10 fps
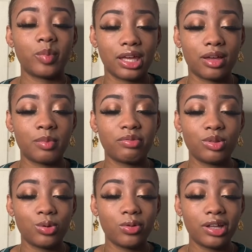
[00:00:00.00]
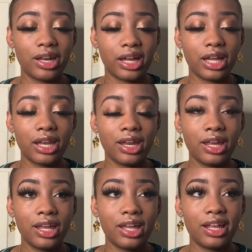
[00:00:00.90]
Yeah, I'm at to door there. that
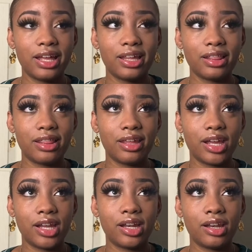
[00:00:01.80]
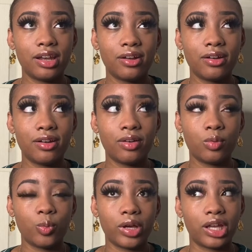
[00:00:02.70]
and then
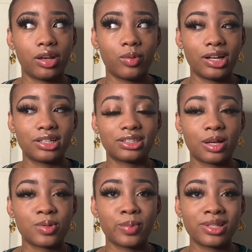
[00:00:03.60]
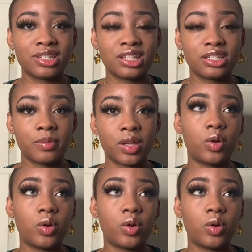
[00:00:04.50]
what what else? I was about to say something.